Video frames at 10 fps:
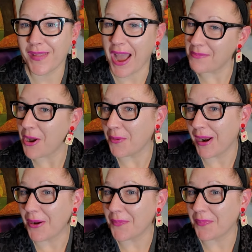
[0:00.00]
I'm going
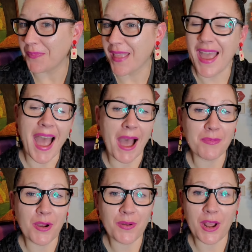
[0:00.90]
out. I'm
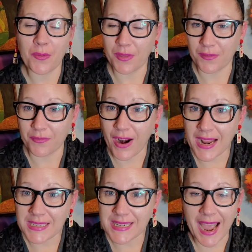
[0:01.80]
going out with a
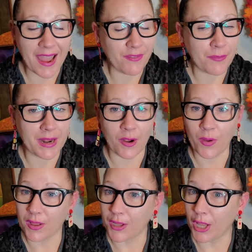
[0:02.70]
friend. I haven't been out
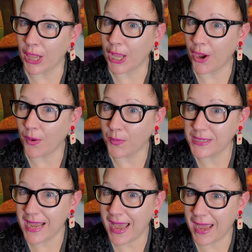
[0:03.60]
in a long
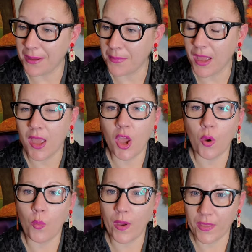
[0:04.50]
time
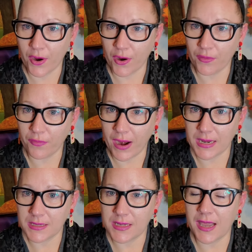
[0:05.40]
with a
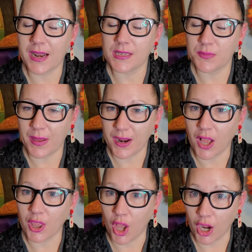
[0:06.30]
girlfriend. It has been
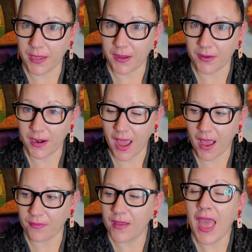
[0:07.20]
a long year and a
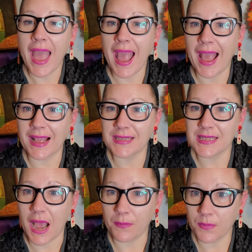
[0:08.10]
half. And
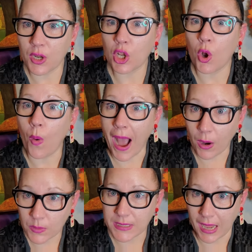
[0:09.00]
I'm going to go
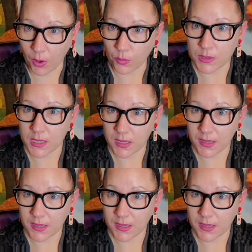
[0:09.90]
out, out.